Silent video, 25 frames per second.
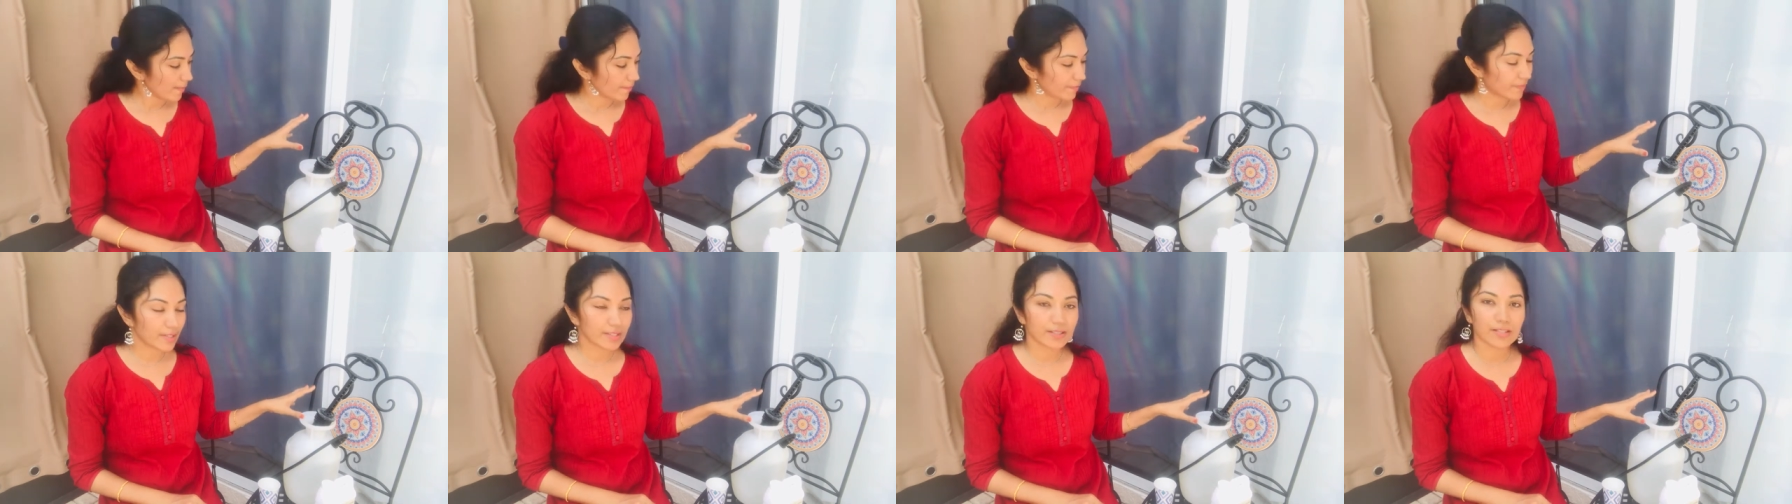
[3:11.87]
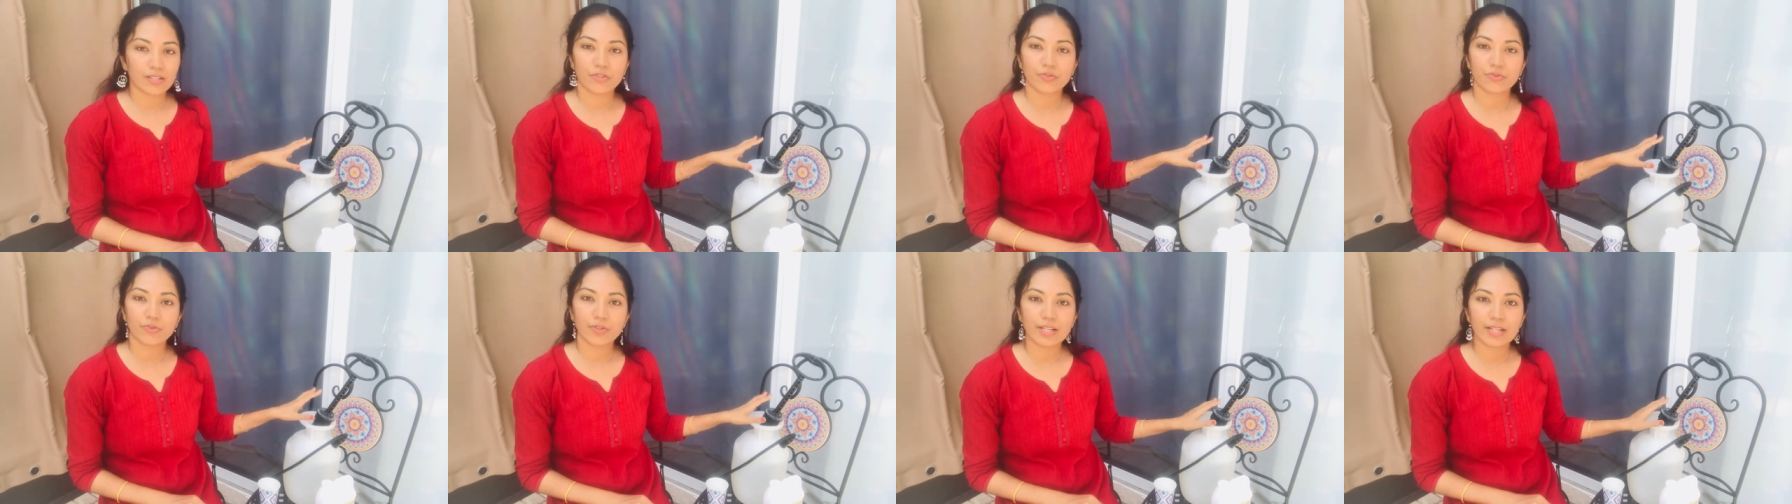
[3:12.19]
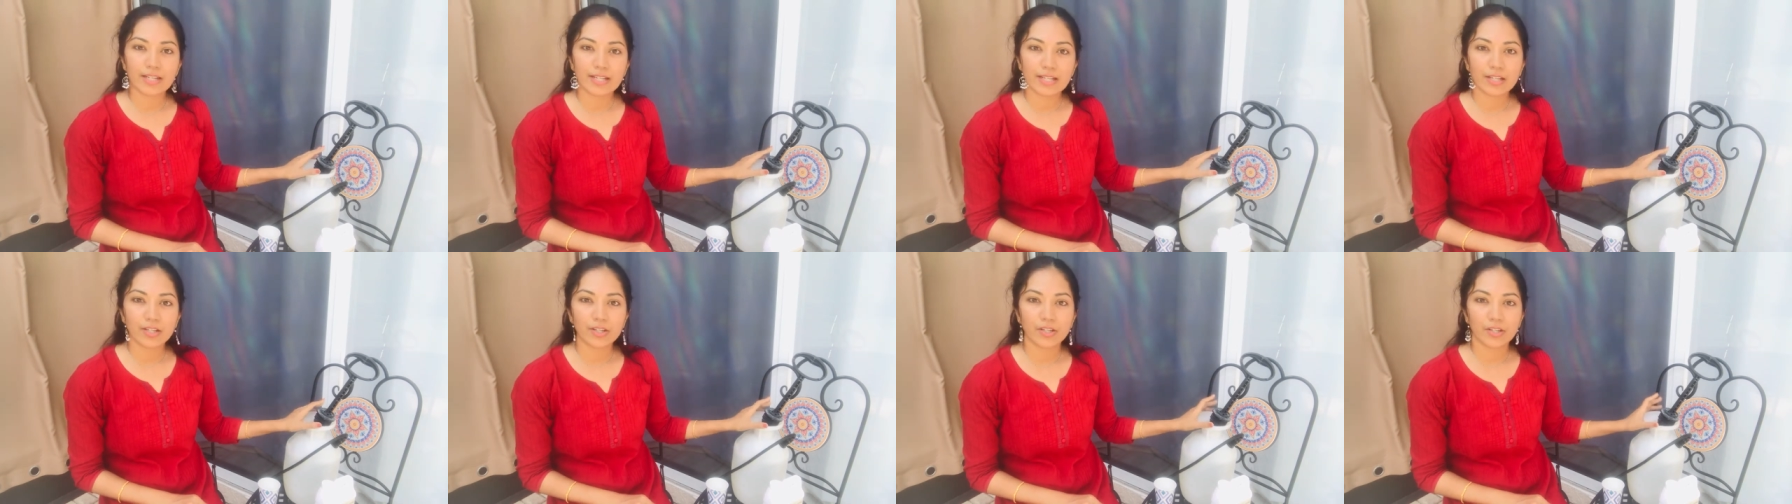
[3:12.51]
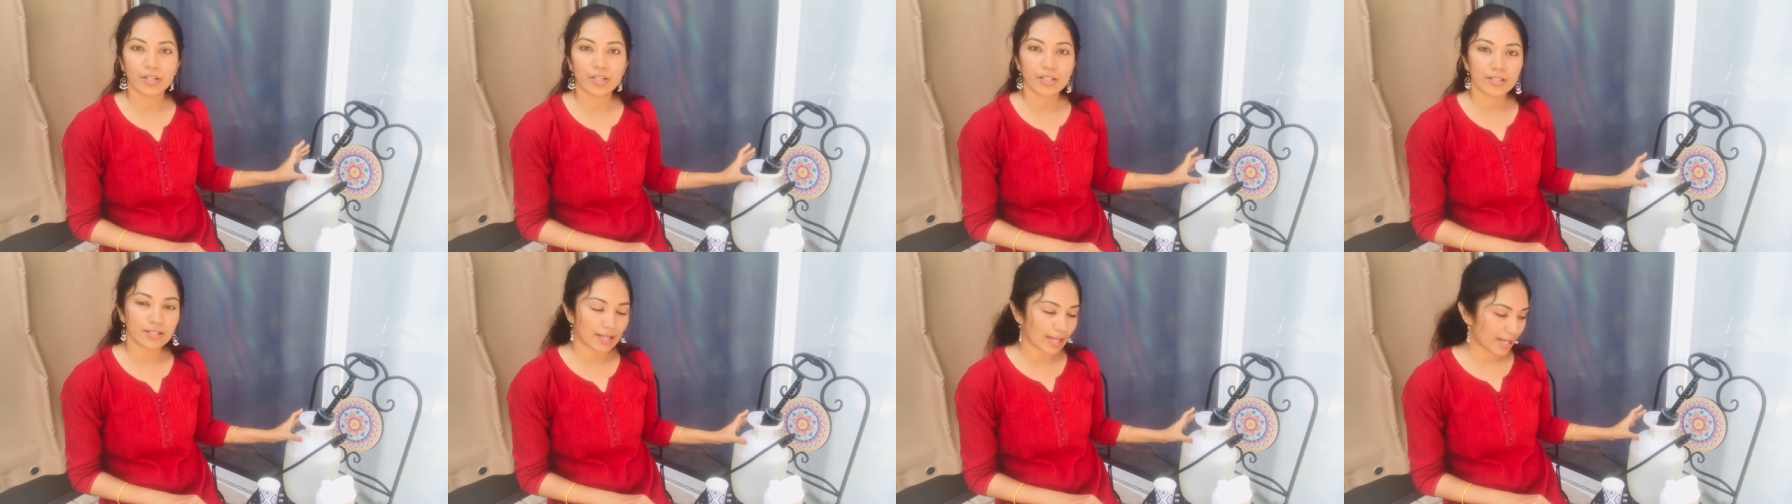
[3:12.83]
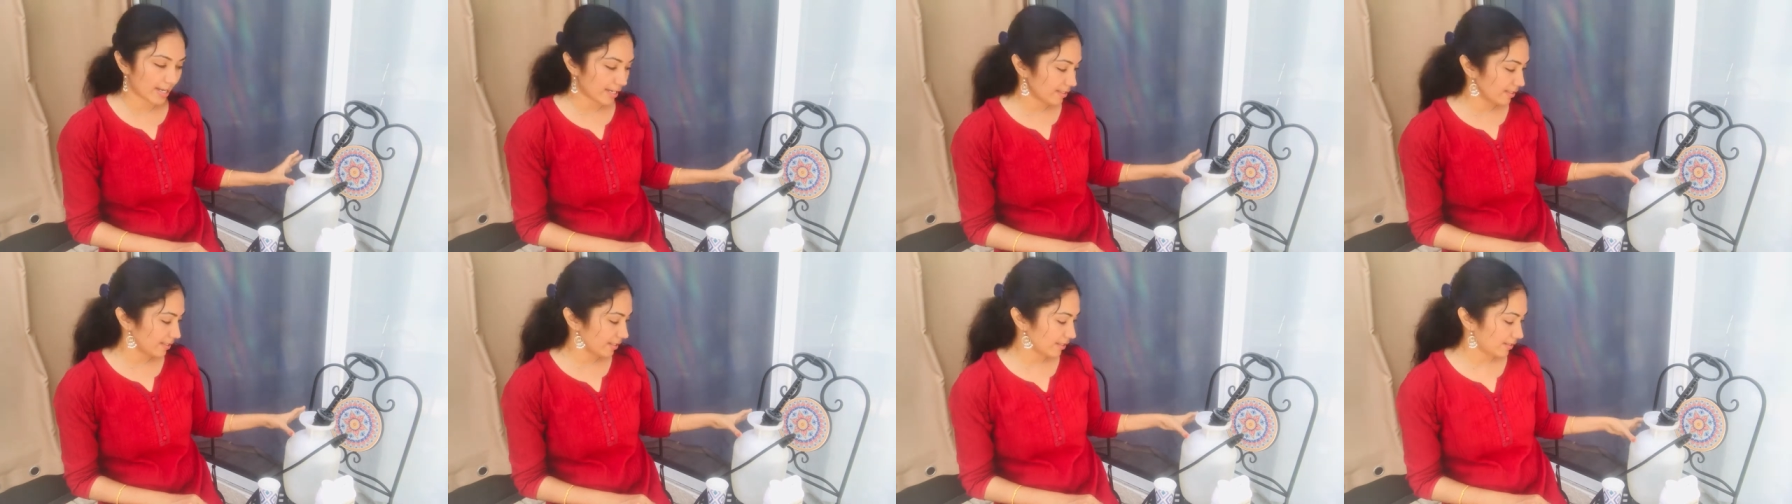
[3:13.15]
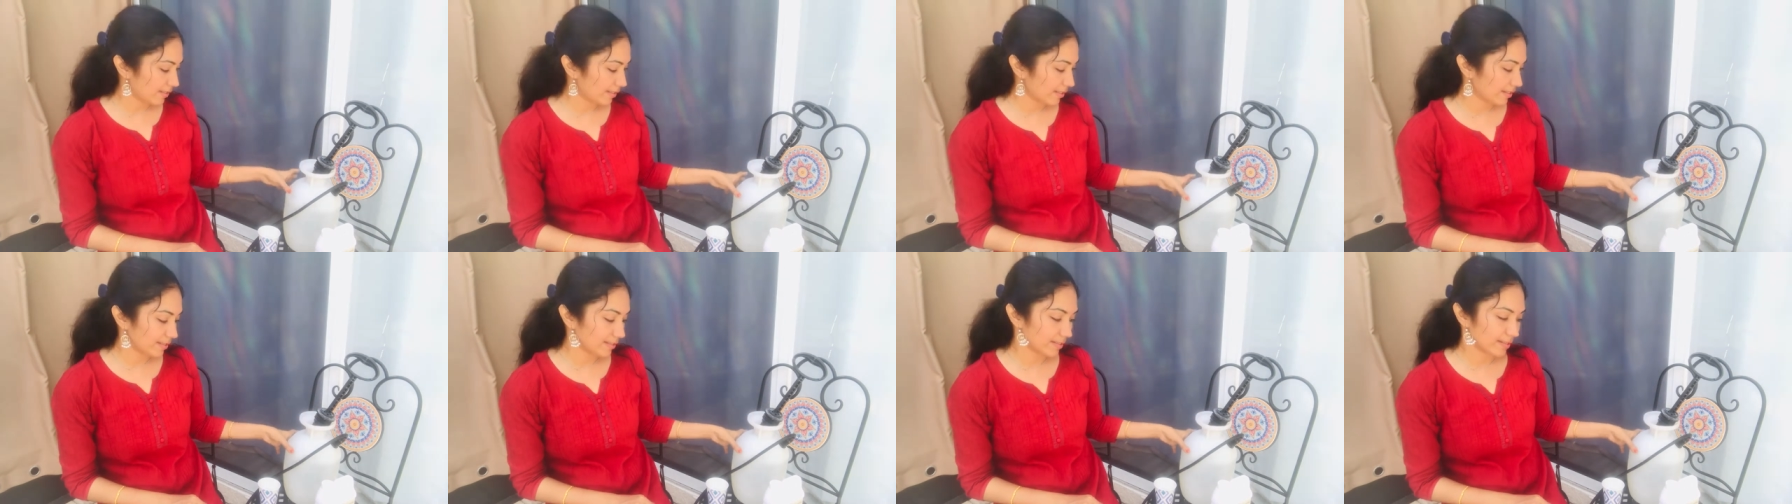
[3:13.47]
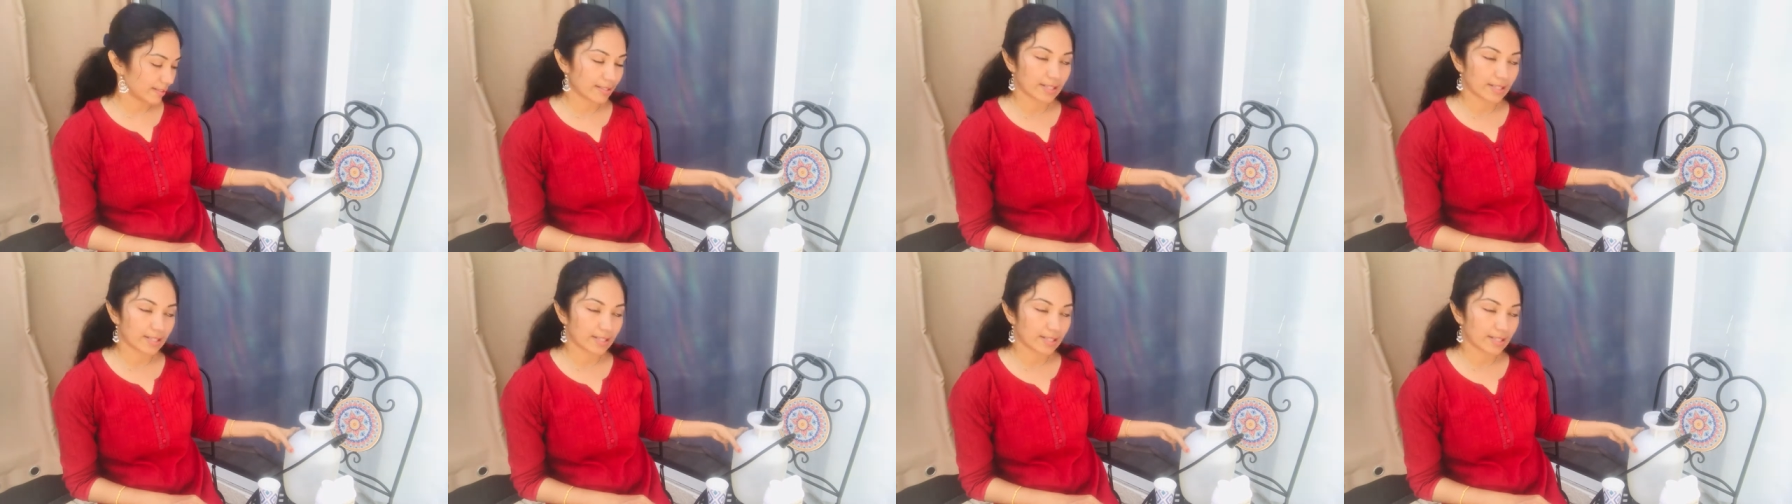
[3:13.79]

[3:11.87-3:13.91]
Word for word: this is really good and this is